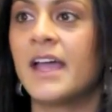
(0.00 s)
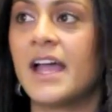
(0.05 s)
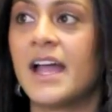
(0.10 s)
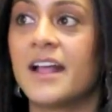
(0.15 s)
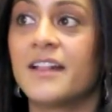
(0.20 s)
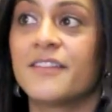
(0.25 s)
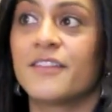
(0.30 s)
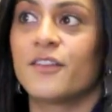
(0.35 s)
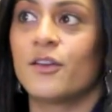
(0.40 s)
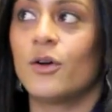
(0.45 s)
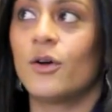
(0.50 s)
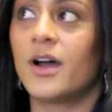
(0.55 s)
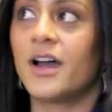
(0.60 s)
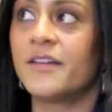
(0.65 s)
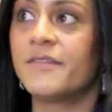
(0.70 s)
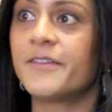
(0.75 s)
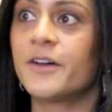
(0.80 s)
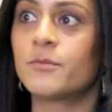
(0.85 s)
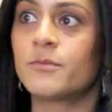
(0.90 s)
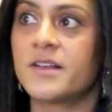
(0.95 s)
And so
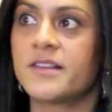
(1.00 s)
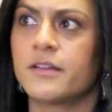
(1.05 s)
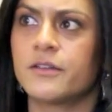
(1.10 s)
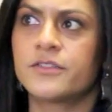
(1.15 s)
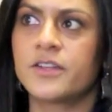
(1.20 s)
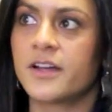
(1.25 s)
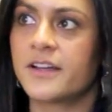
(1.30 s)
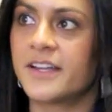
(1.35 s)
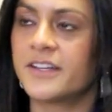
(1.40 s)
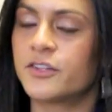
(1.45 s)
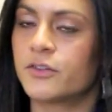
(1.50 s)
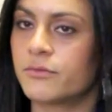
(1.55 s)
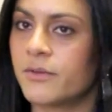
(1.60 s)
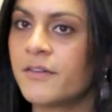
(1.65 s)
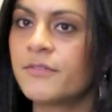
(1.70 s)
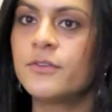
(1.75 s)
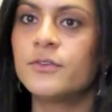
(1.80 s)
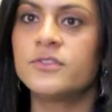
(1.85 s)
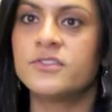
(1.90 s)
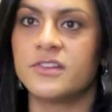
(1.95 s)
I found myself talking to
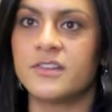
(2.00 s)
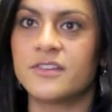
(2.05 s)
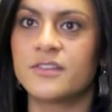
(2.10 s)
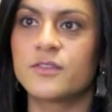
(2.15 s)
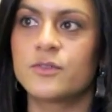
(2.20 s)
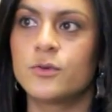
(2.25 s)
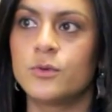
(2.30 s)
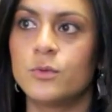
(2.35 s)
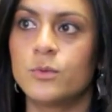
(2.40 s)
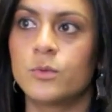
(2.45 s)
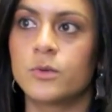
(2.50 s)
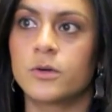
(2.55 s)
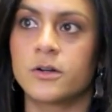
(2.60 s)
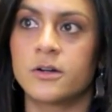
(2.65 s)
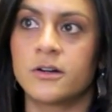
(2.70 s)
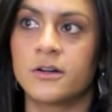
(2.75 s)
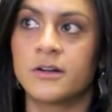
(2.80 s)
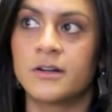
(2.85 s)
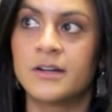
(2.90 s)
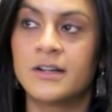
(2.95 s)
refugees who
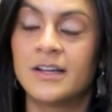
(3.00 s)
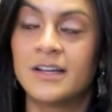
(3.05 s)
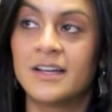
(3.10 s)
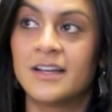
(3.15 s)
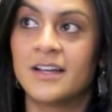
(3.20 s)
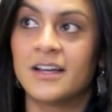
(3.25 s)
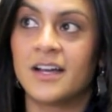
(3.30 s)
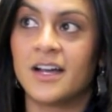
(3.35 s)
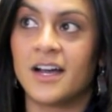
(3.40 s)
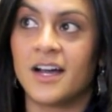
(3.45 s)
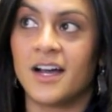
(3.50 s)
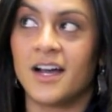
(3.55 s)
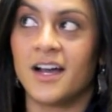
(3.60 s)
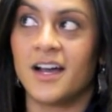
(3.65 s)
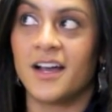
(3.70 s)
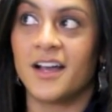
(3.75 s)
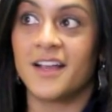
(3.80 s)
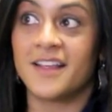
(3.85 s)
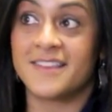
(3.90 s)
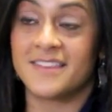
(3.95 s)
were,
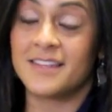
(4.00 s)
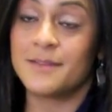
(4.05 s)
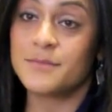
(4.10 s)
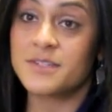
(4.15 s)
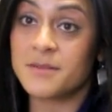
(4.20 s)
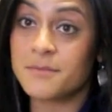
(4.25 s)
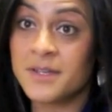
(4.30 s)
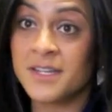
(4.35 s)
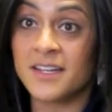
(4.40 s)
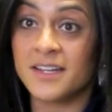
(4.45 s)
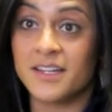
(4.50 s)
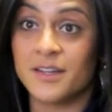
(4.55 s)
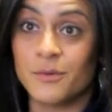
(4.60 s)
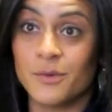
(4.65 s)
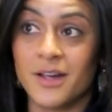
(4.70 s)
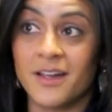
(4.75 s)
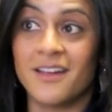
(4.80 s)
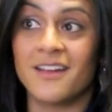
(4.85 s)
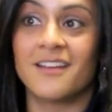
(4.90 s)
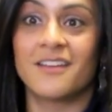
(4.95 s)
it seemed to me
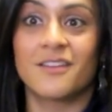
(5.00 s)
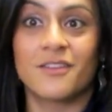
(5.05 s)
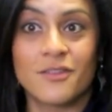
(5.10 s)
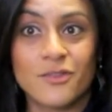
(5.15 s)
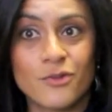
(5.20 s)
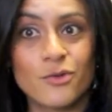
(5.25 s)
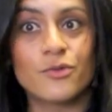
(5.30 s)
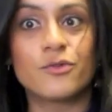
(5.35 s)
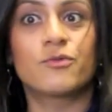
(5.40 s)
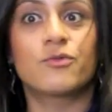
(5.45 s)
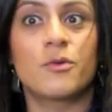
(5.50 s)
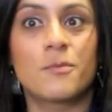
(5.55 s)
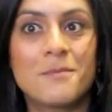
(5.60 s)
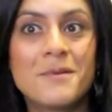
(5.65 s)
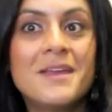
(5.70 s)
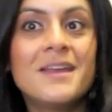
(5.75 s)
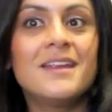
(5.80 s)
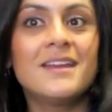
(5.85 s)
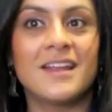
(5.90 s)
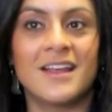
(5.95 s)
anyway, sort of
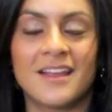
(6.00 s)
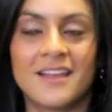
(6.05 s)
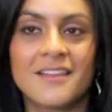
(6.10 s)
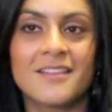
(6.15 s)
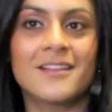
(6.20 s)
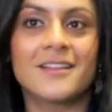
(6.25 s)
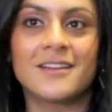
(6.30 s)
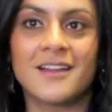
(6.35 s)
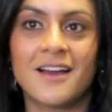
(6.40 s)
repeating the